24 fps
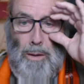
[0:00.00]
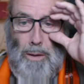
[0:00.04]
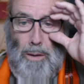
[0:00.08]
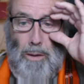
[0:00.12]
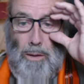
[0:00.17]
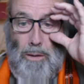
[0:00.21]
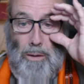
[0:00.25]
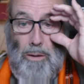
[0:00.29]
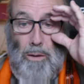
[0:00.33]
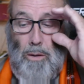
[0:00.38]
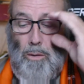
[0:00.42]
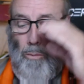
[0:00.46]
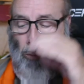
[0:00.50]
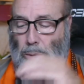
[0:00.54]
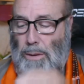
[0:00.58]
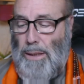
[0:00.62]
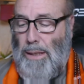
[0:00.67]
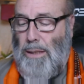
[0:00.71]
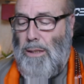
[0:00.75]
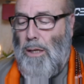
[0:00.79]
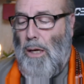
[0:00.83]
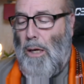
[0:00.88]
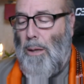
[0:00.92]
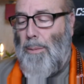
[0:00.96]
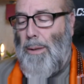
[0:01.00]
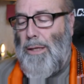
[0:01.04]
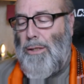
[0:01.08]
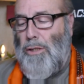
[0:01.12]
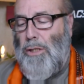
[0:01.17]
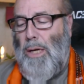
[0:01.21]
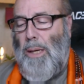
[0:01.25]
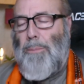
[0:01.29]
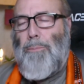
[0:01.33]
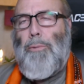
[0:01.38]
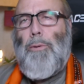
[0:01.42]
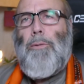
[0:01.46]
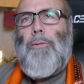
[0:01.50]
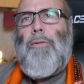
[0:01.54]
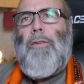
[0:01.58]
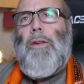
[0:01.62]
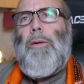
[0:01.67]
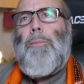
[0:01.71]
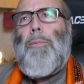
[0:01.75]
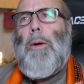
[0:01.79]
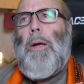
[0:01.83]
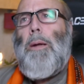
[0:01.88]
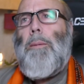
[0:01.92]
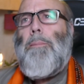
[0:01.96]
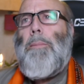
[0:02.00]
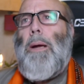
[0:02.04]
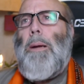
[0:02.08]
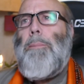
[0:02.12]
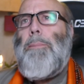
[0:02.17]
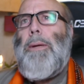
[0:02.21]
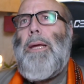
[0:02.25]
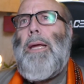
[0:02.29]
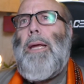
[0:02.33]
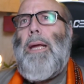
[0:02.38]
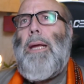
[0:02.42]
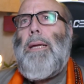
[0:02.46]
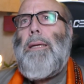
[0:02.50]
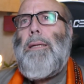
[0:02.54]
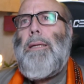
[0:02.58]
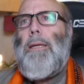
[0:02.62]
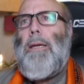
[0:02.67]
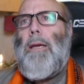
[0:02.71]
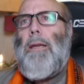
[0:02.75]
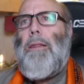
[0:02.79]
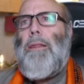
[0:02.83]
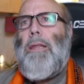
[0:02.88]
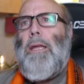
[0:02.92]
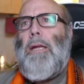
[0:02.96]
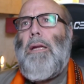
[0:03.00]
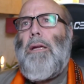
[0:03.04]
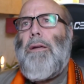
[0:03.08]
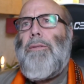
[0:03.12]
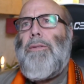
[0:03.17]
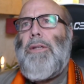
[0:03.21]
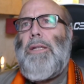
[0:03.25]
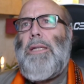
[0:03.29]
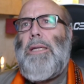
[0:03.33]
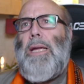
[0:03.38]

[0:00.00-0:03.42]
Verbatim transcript: you know, when they talk about Jambudvipa, it might be handy to think of it